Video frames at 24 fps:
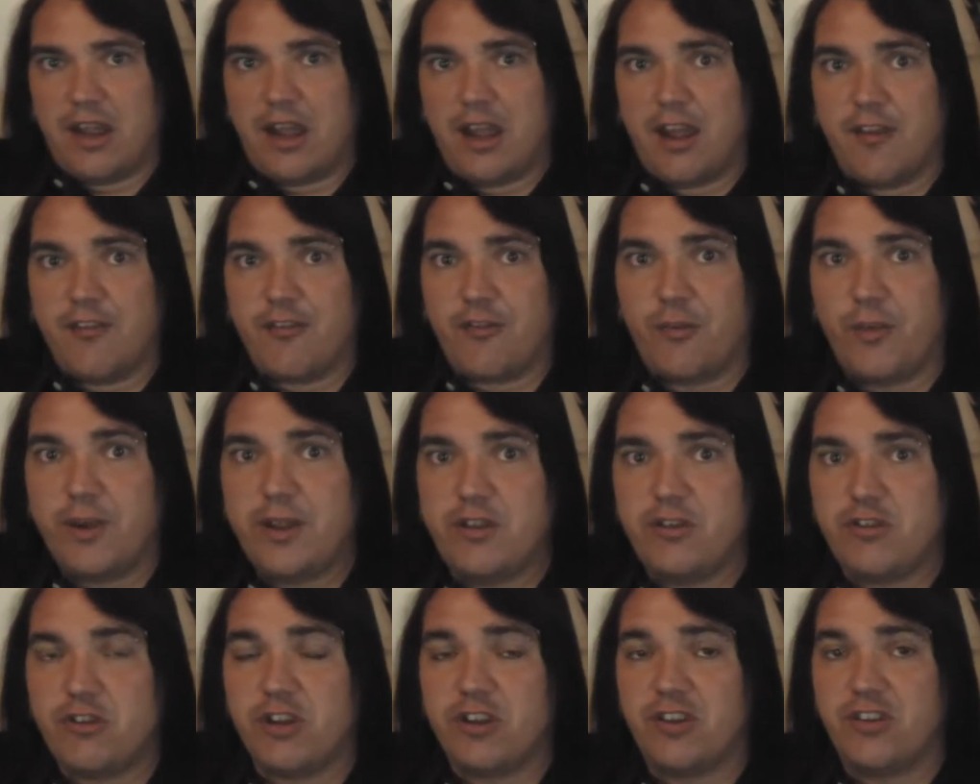if
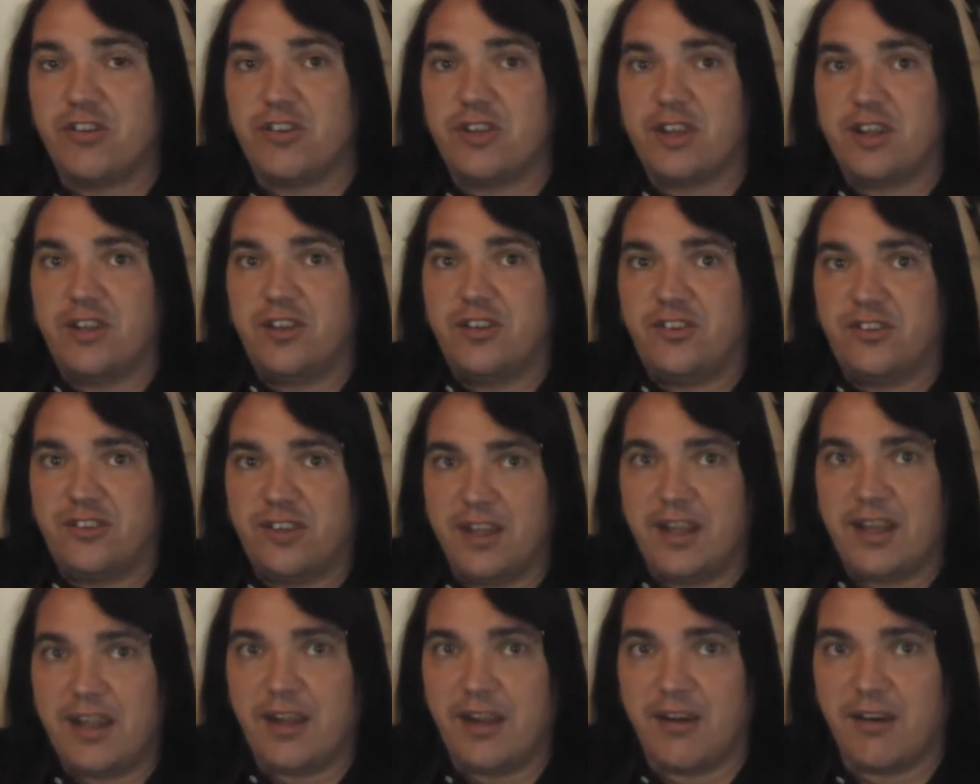we just
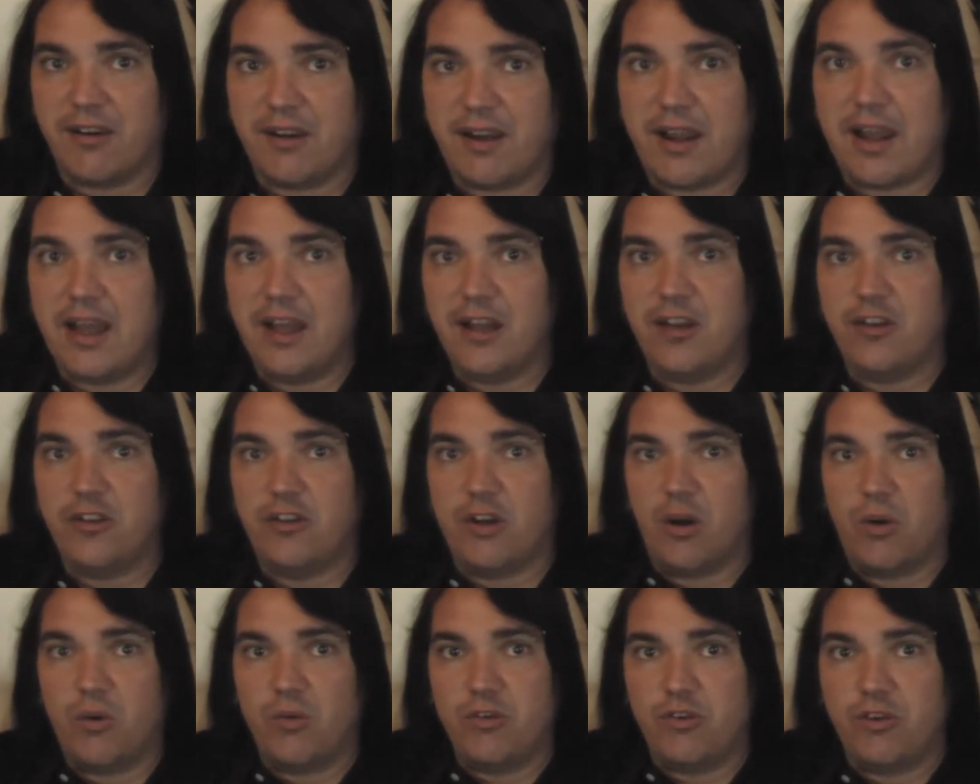sit here and
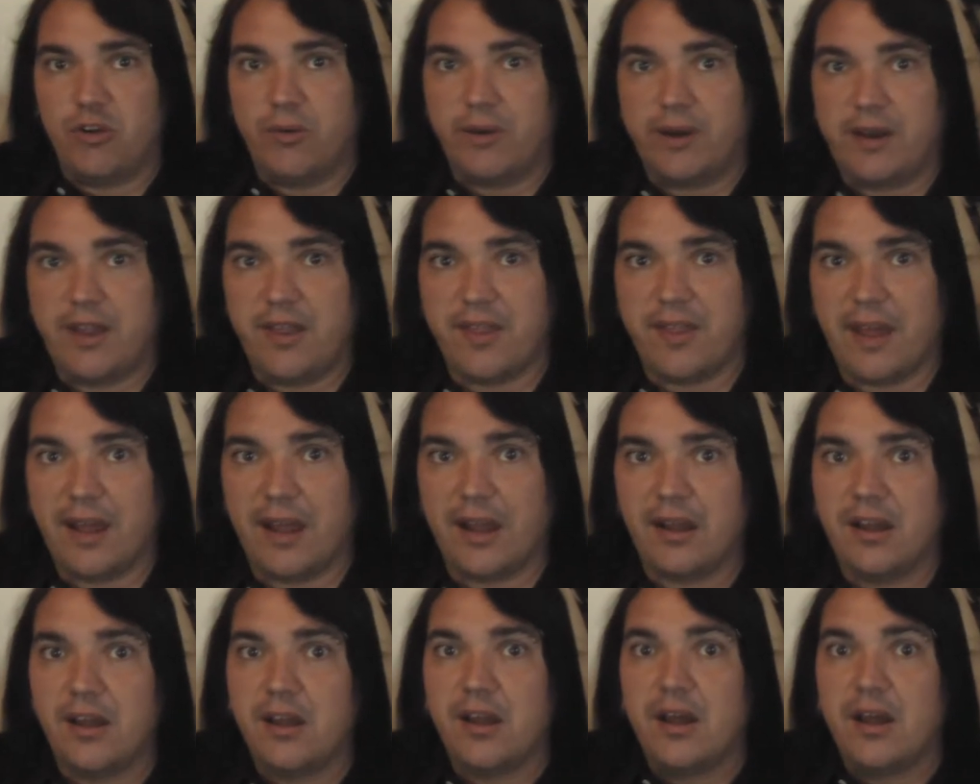don't do anything.